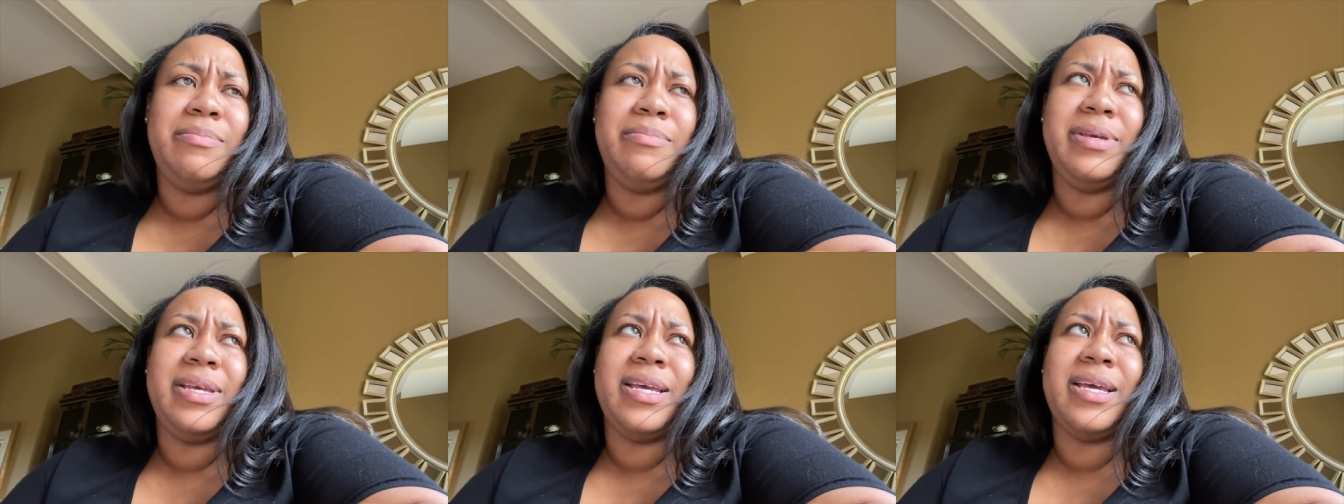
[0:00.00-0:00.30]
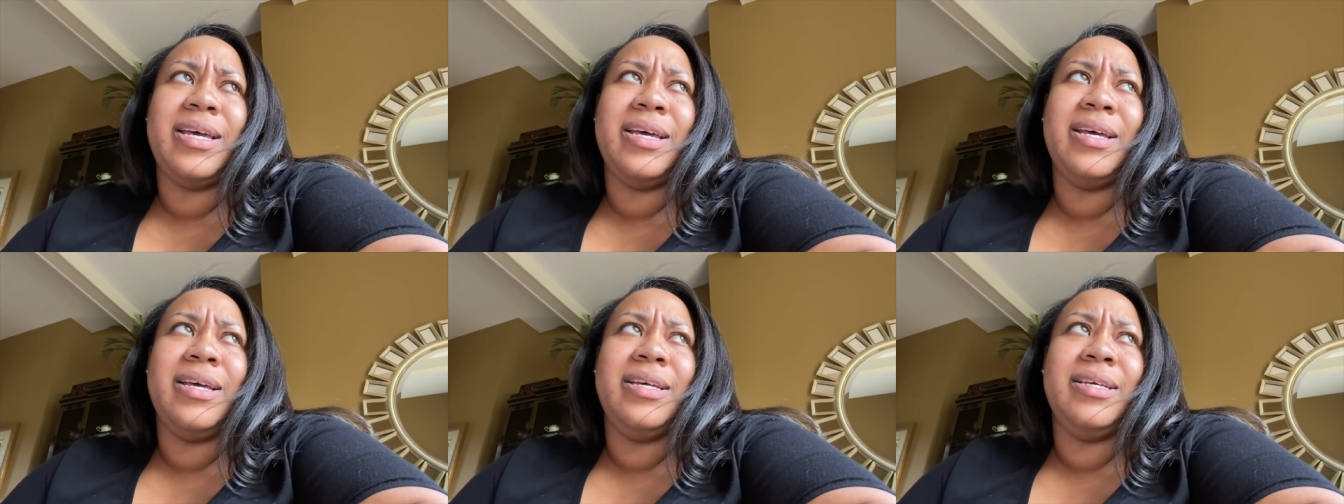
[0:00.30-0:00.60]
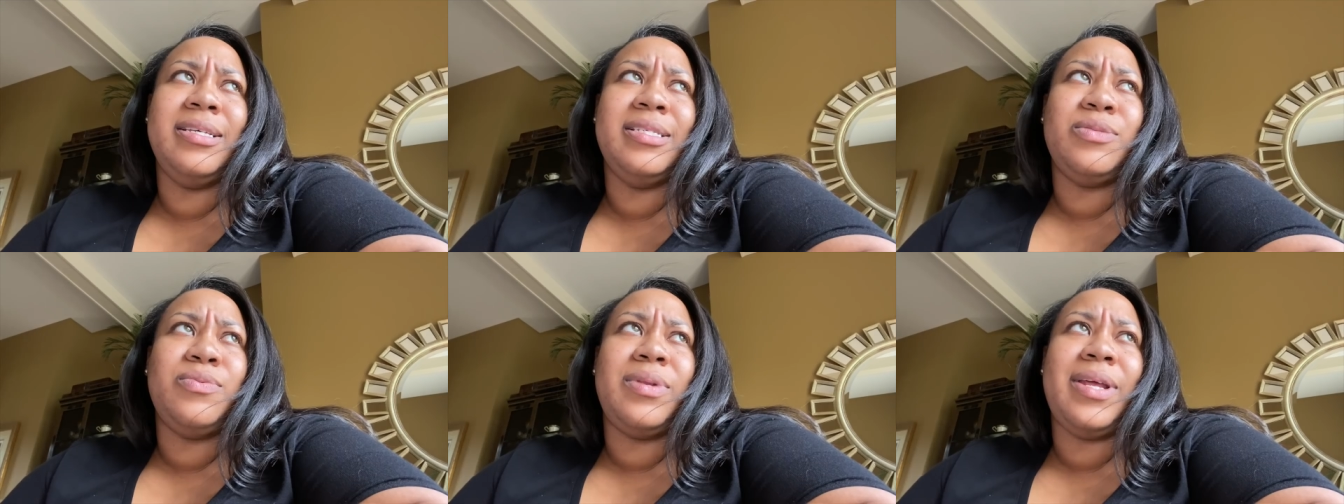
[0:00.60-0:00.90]

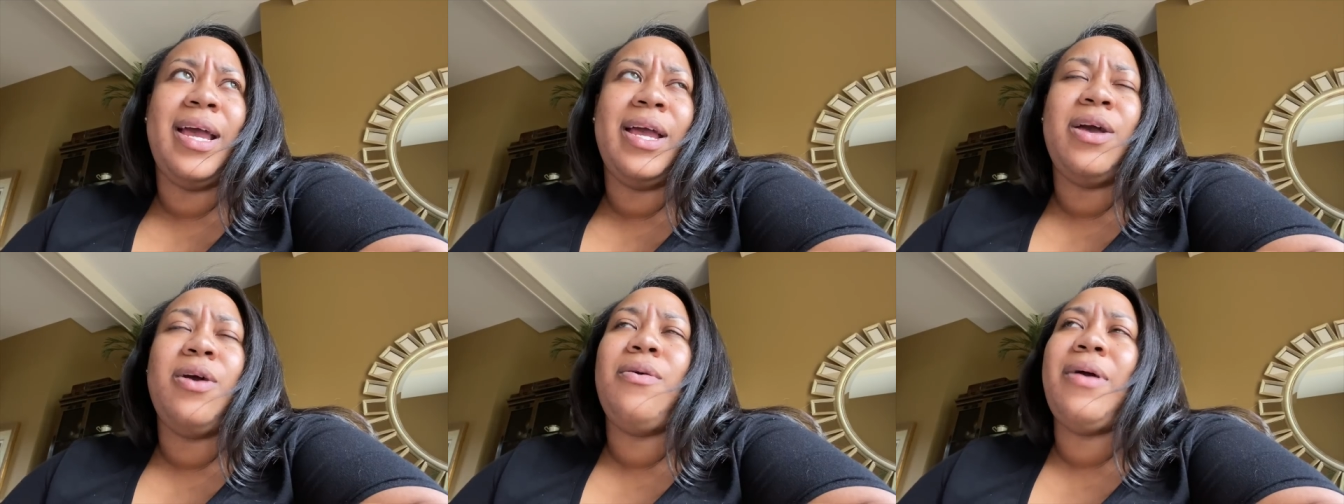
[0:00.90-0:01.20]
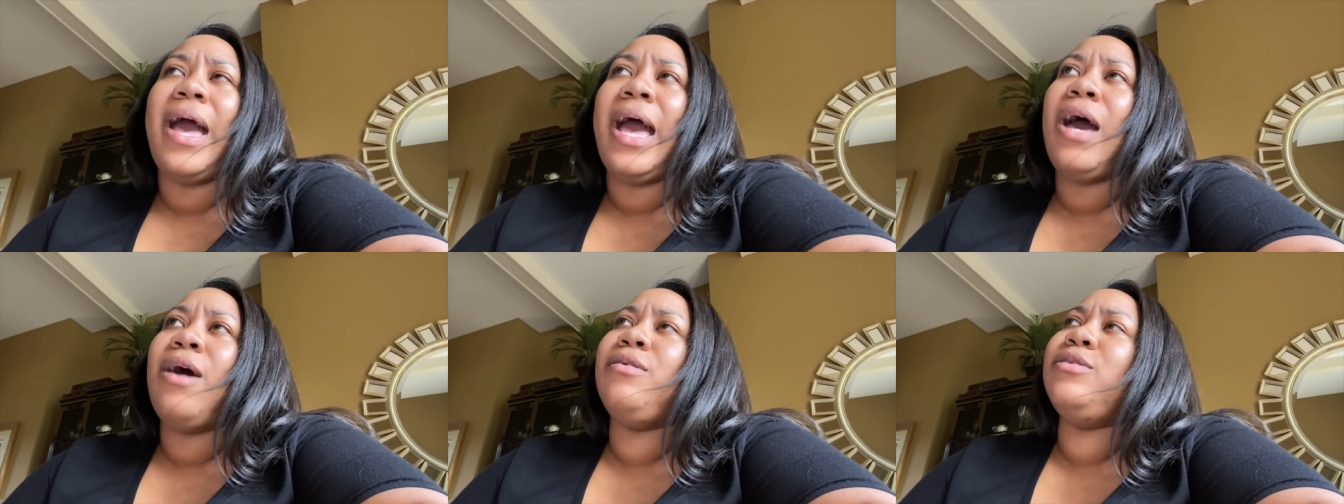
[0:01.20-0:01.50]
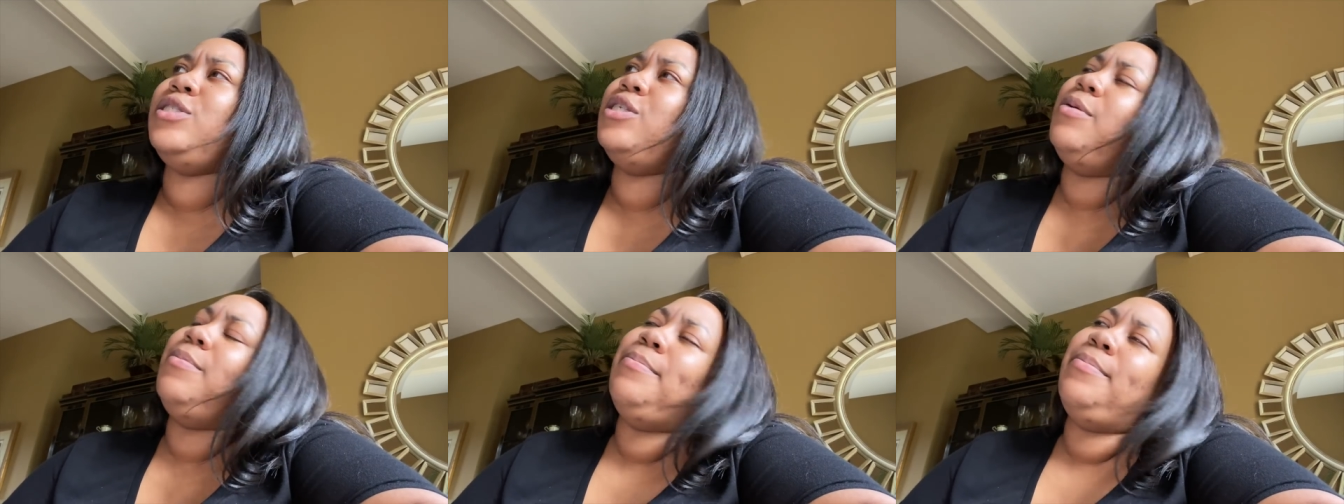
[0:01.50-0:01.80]
because when I go
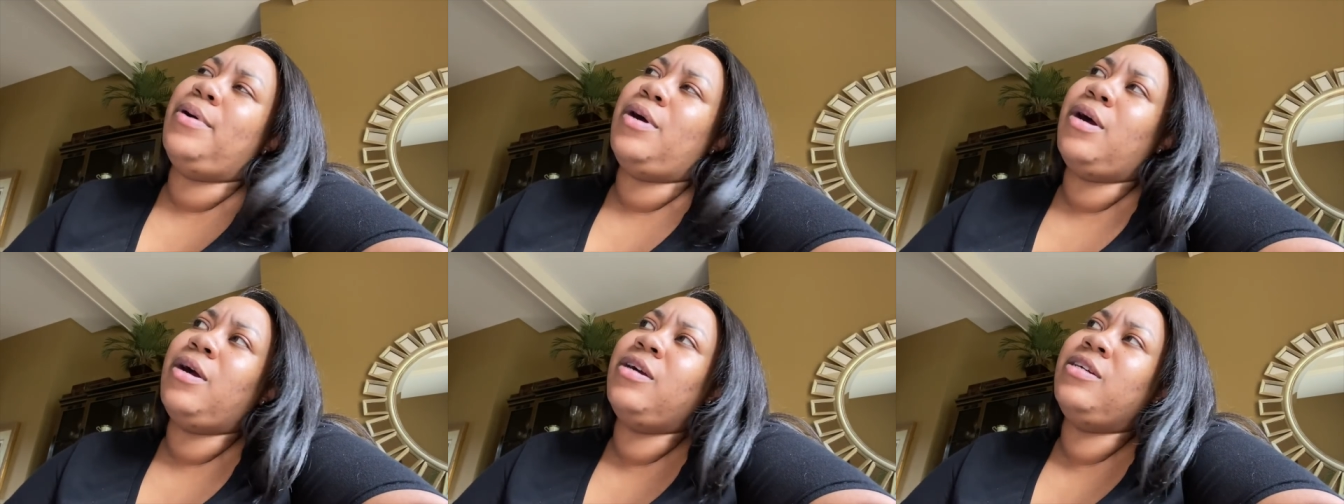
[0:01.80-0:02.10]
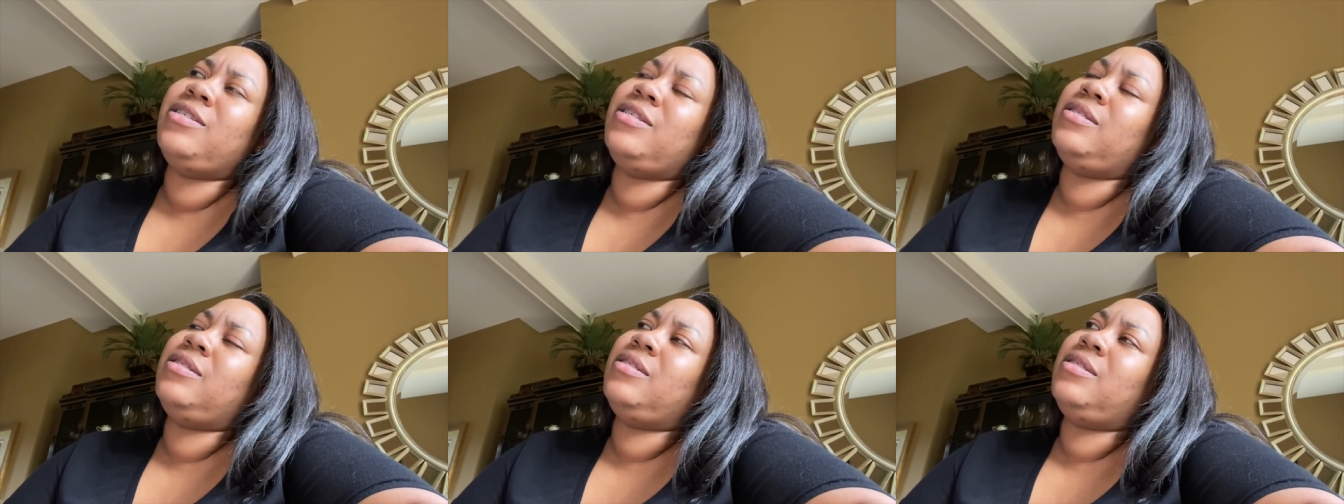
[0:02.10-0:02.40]
out to bars and